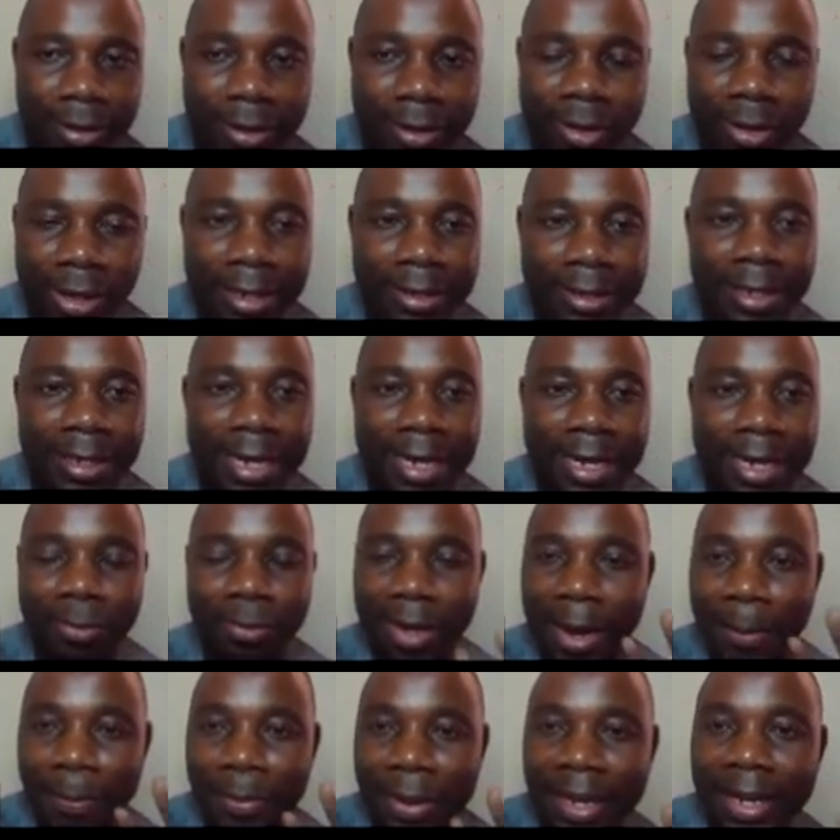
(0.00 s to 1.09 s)
You can see that
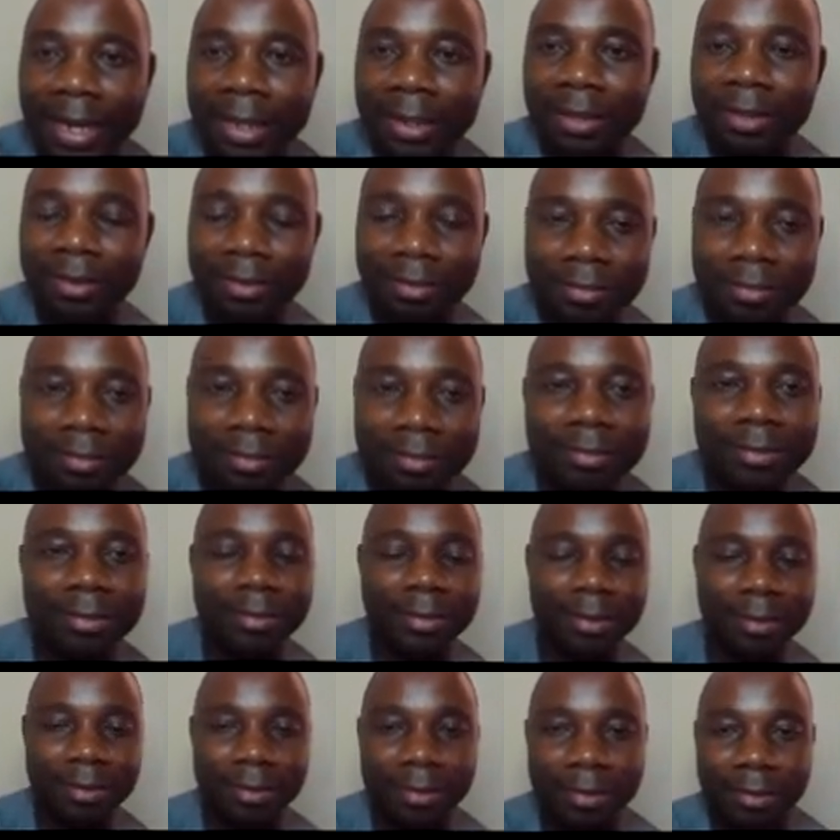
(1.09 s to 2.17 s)
we are picking
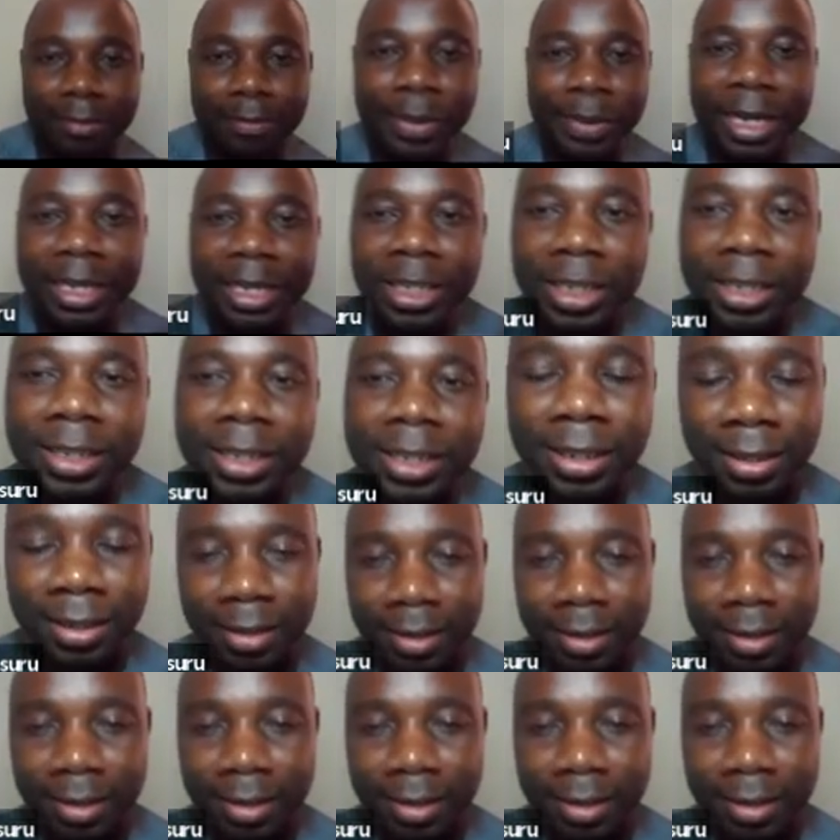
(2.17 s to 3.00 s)
pages